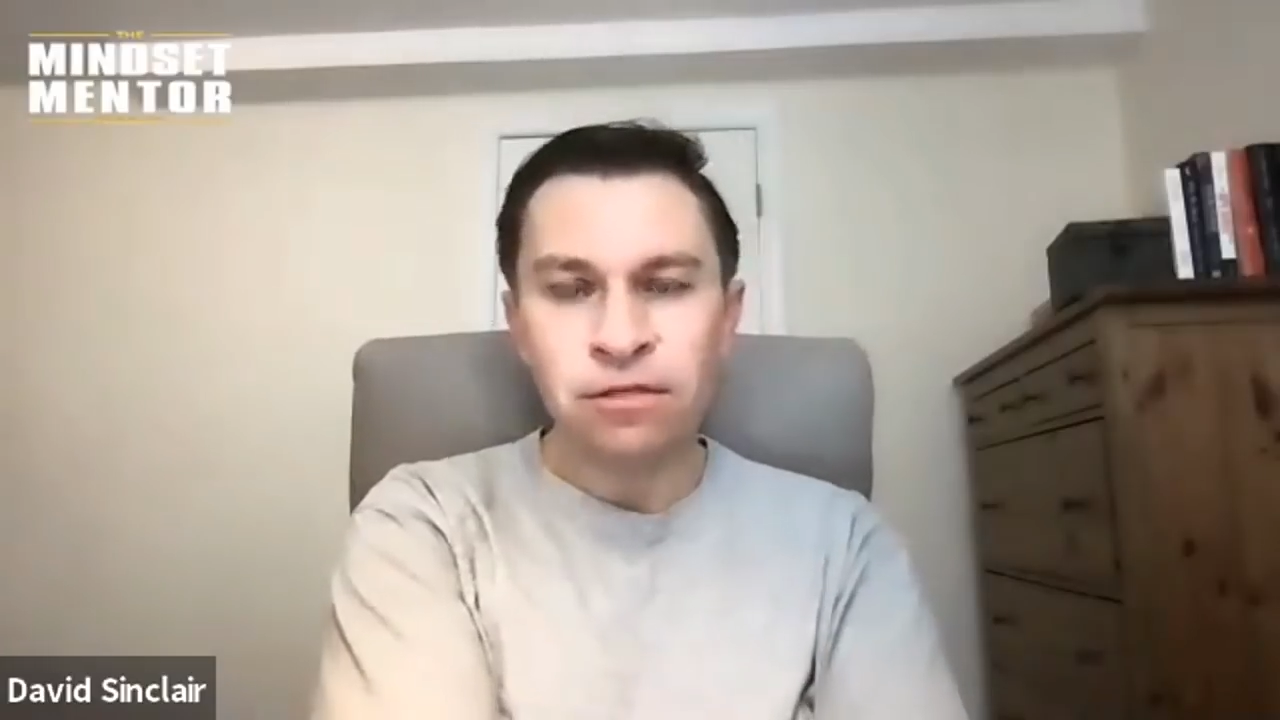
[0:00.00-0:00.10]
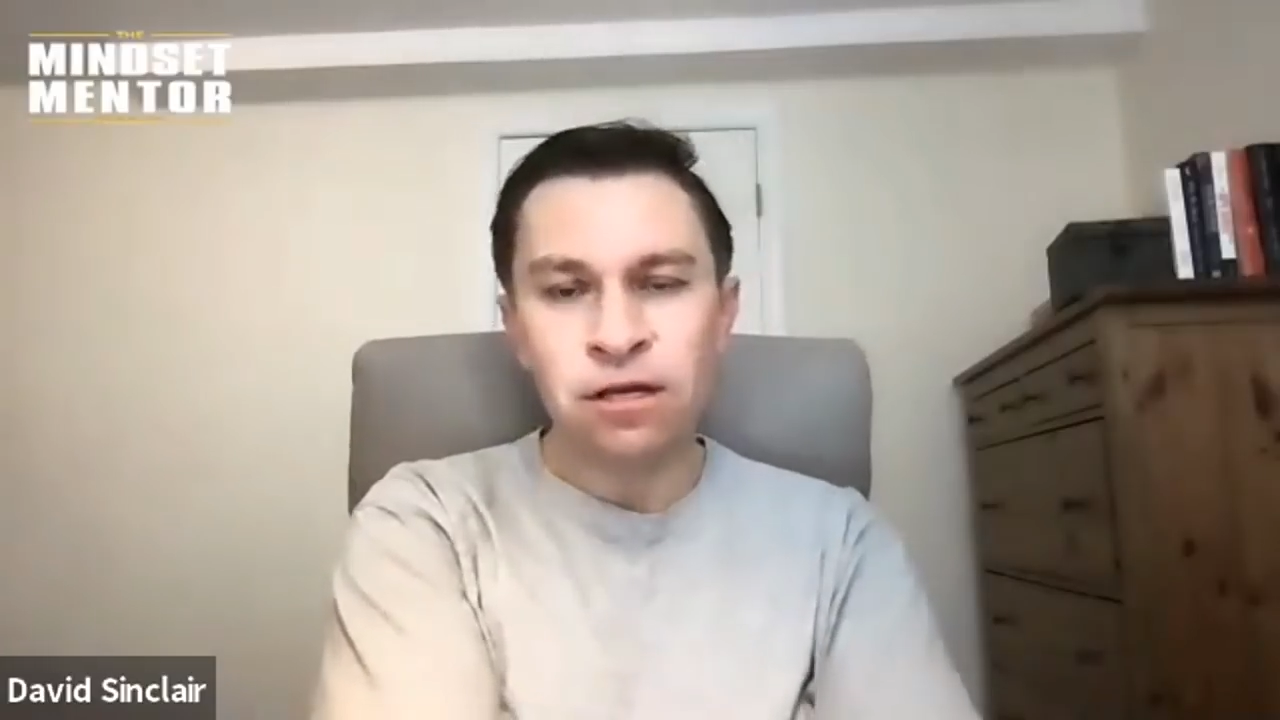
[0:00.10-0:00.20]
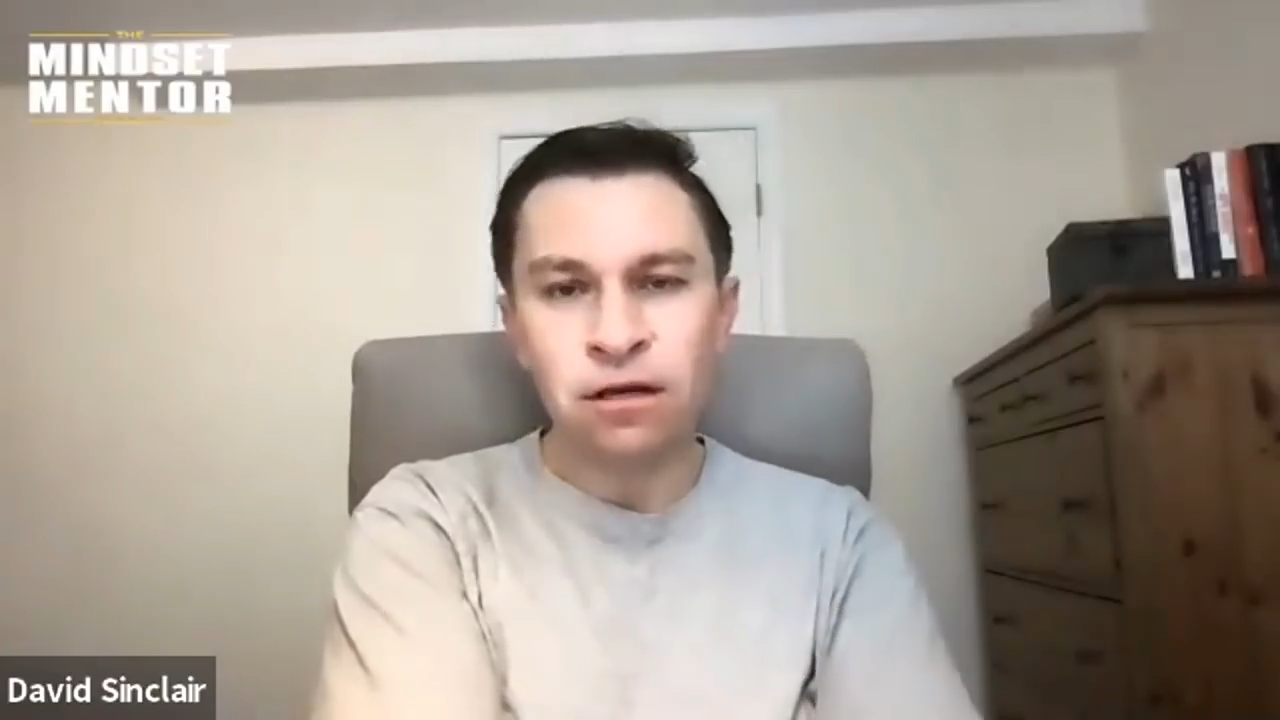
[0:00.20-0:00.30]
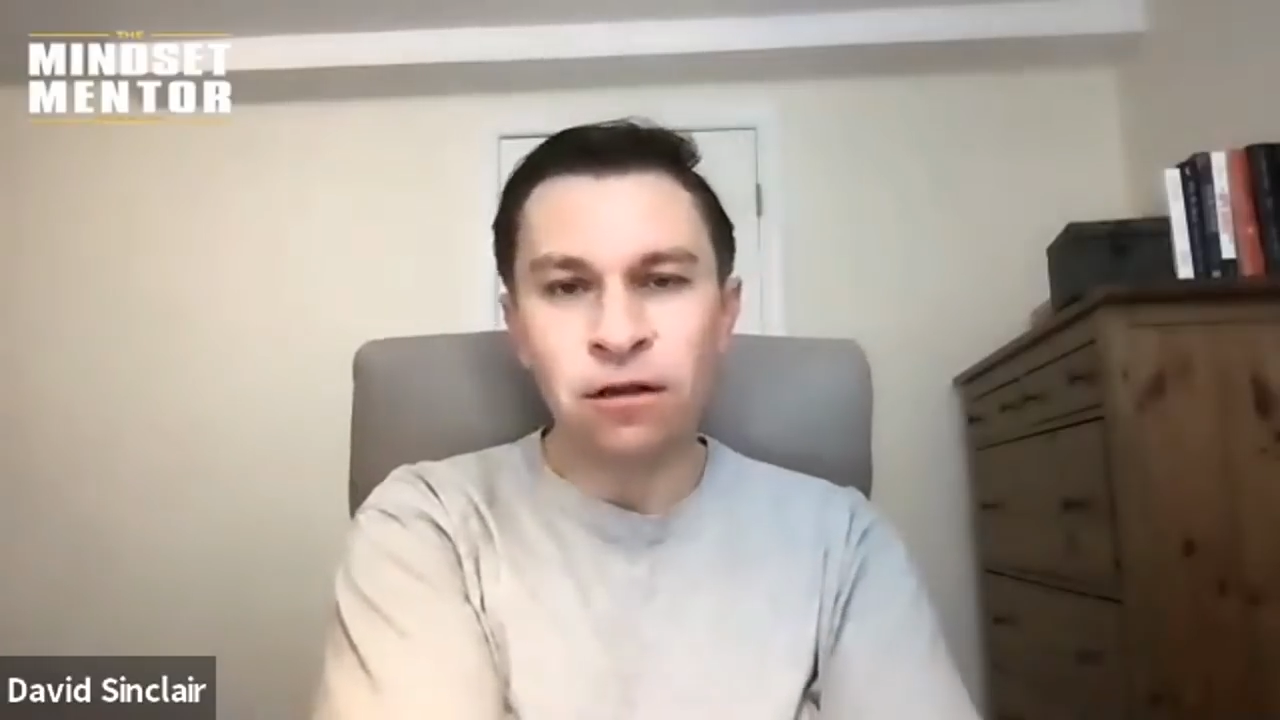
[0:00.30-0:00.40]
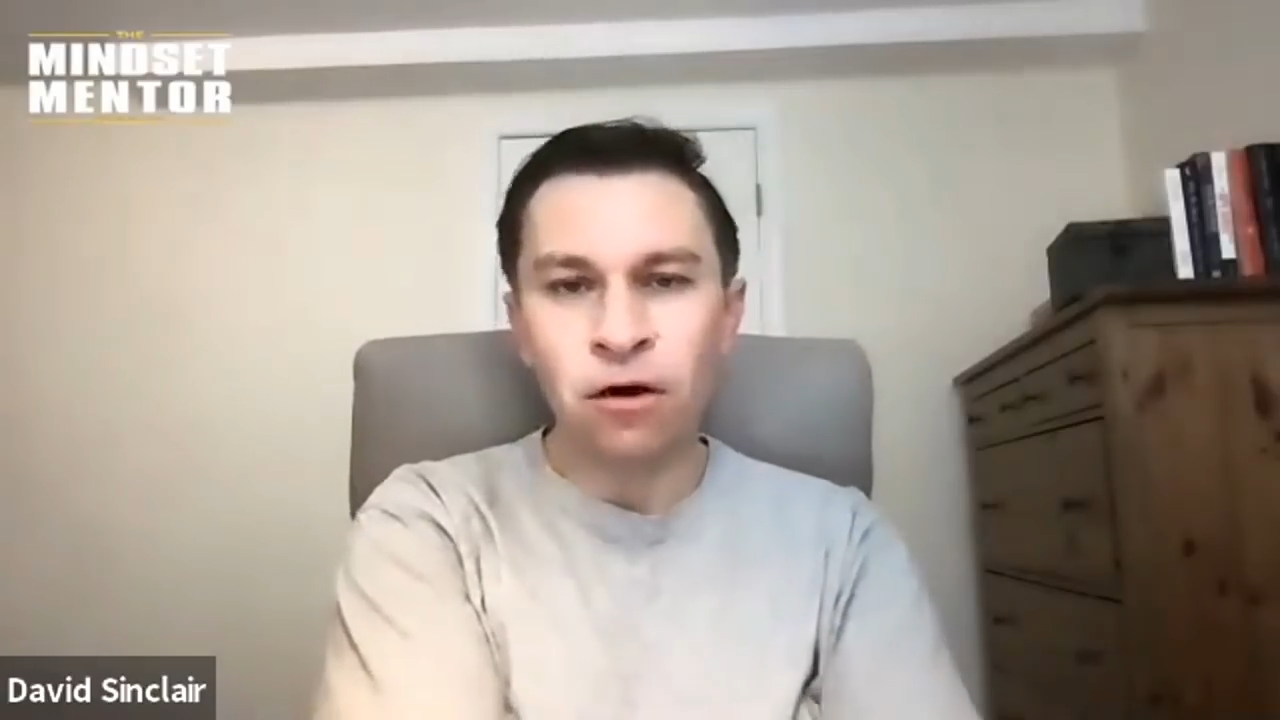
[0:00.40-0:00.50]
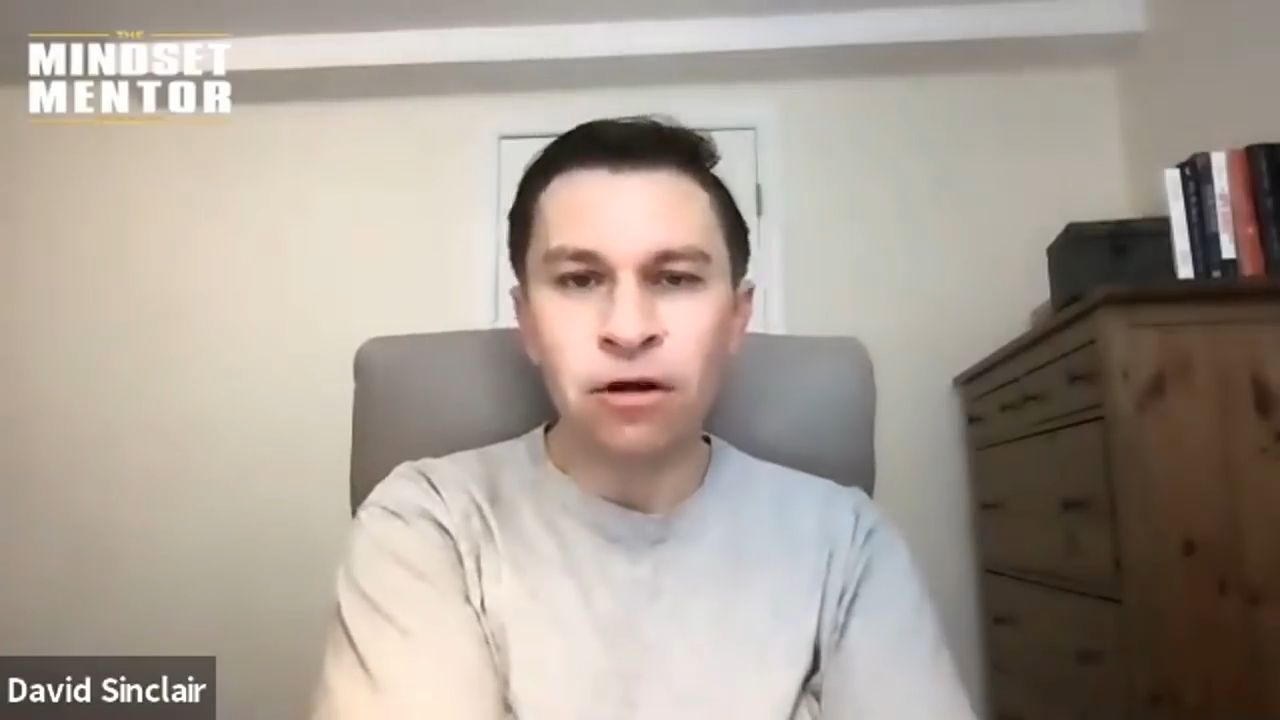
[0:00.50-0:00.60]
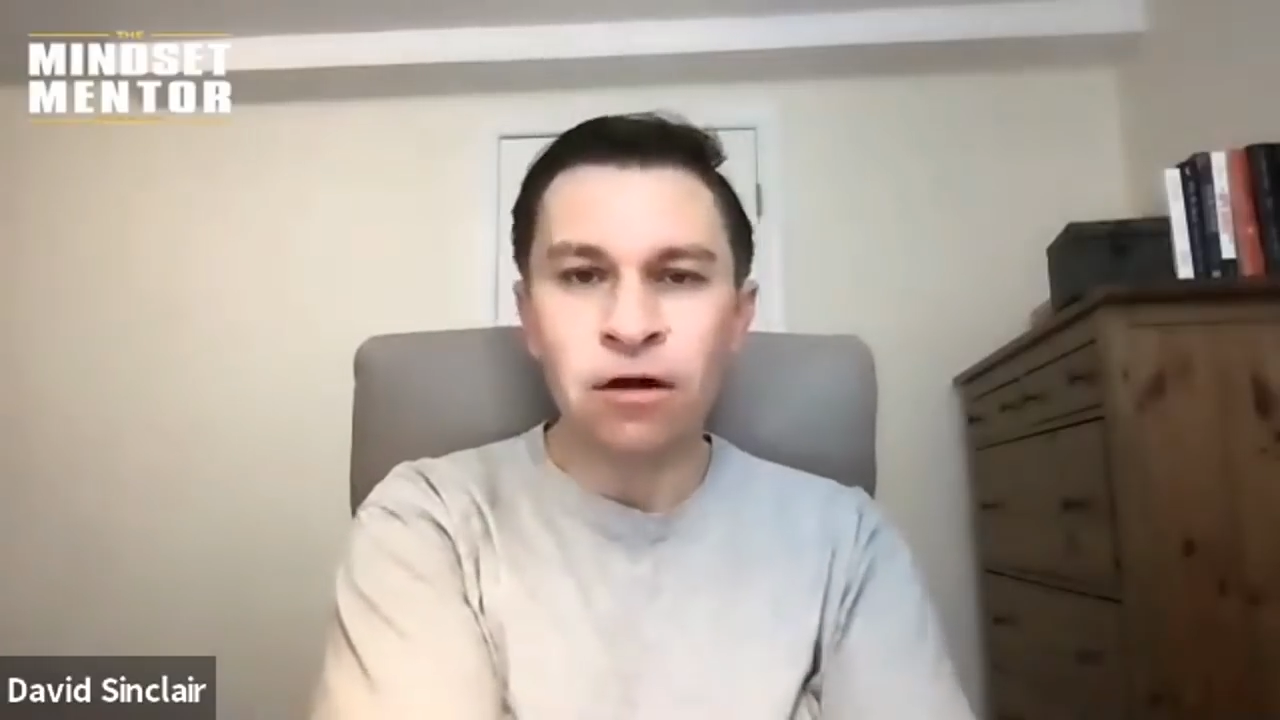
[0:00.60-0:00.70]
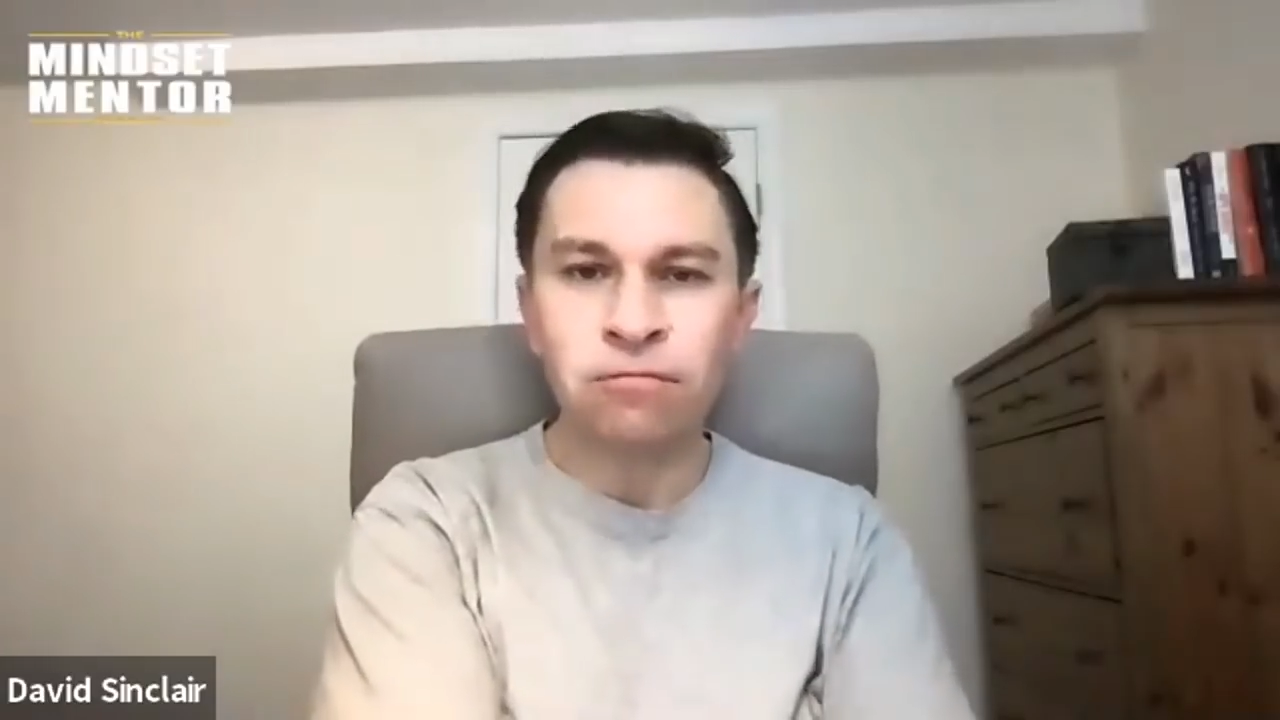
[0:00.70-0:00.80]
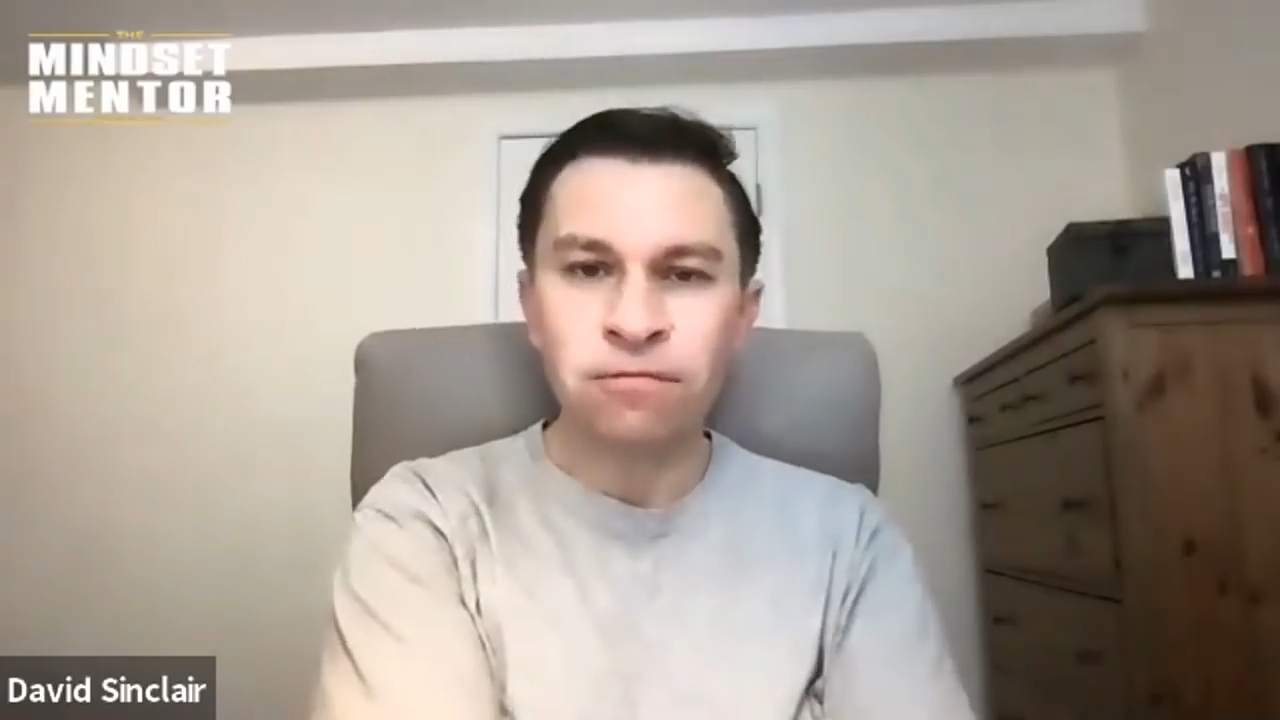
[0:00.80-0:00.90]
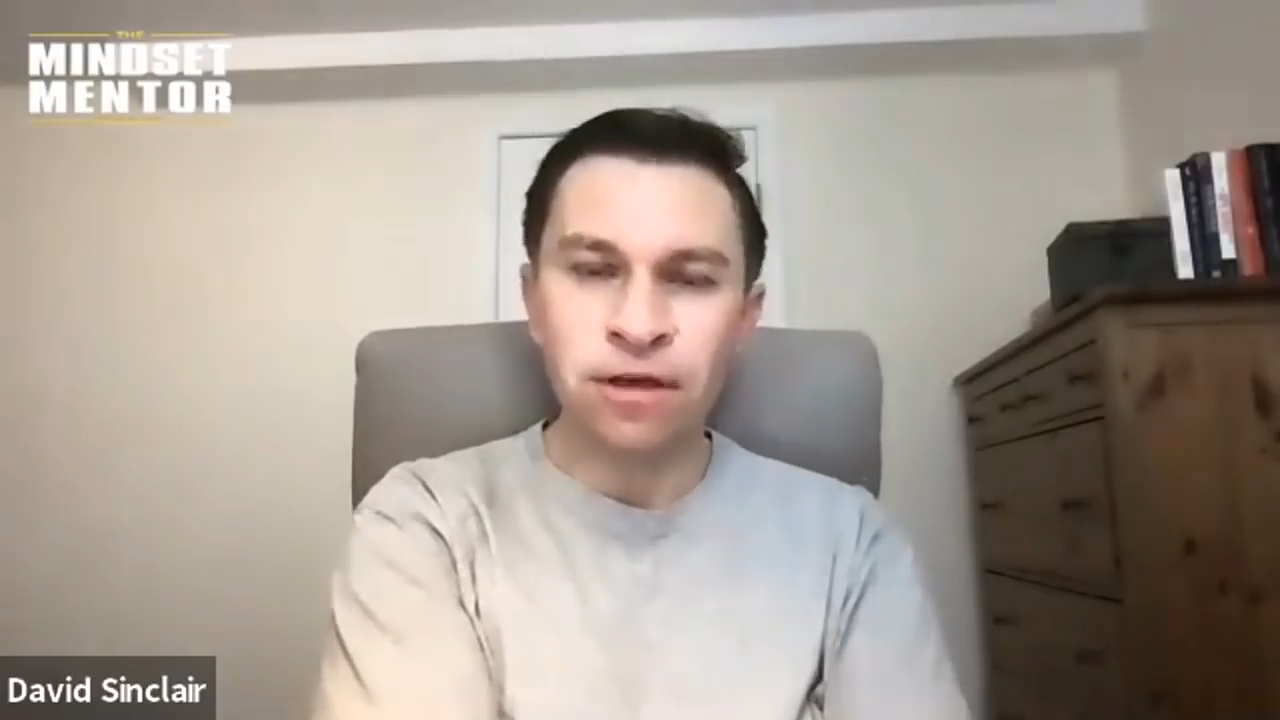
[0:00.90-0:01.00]
sun long
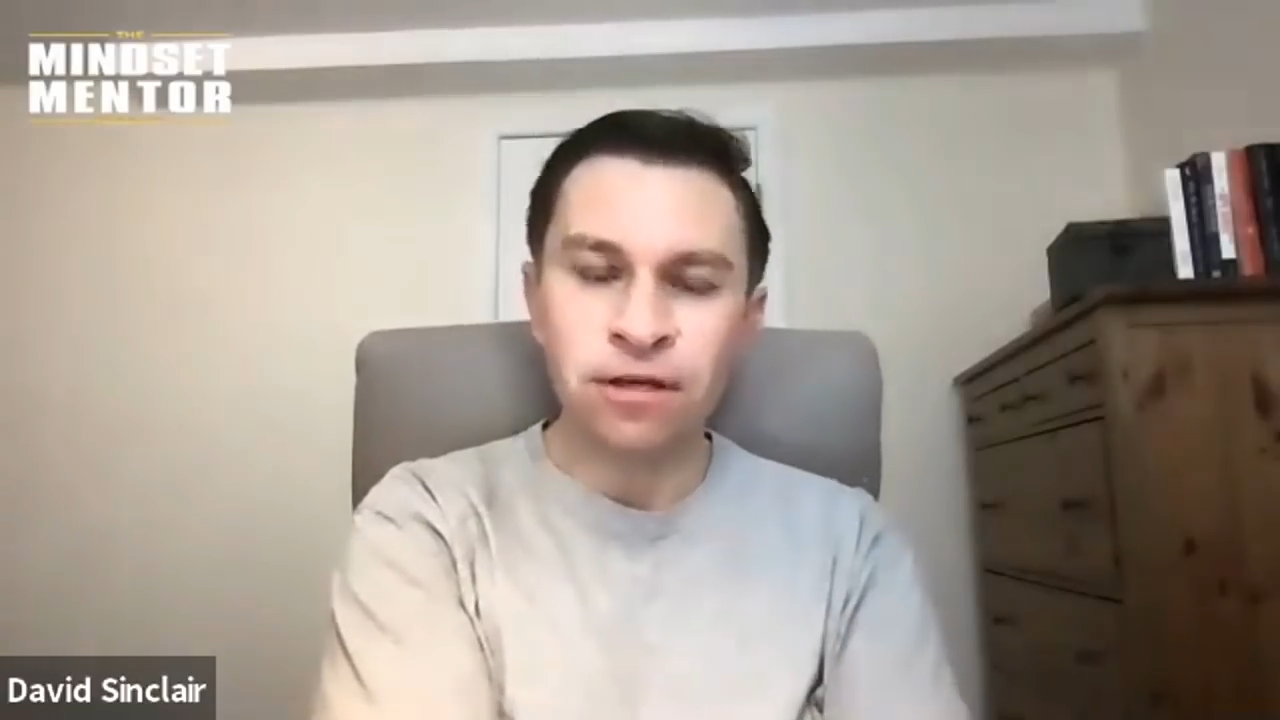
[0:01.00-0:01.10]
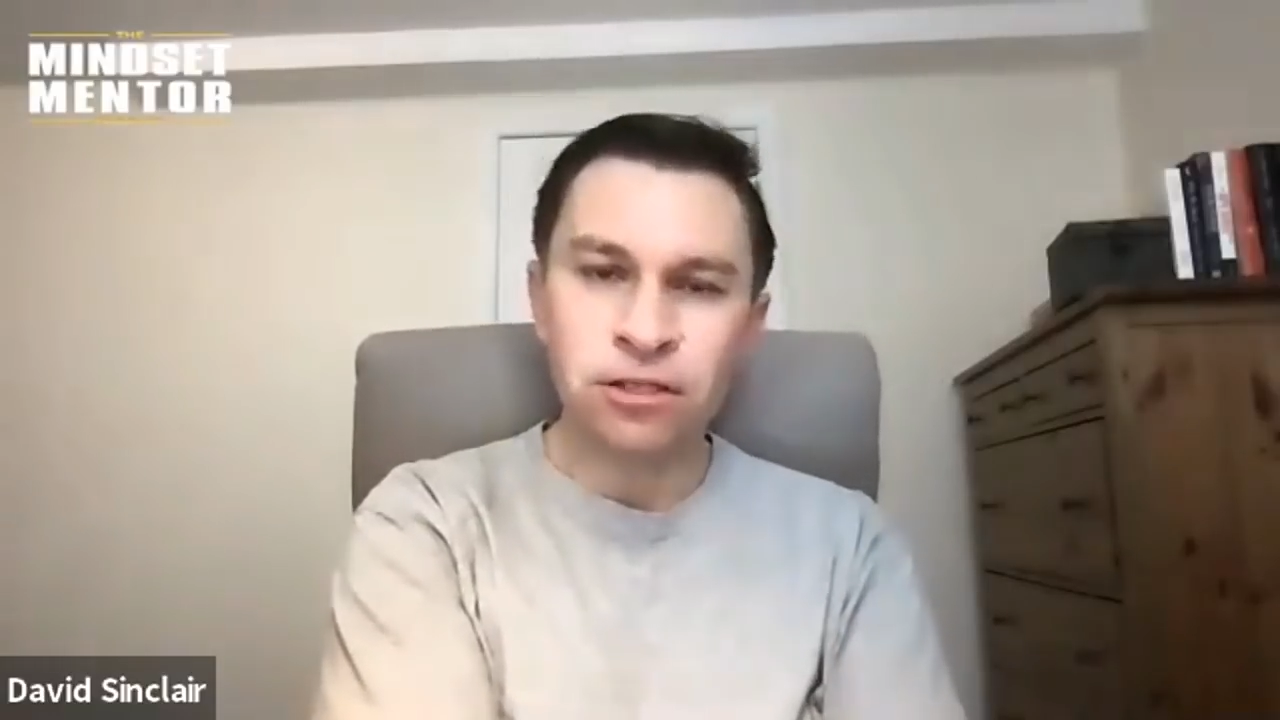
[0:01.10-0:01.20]
enough for there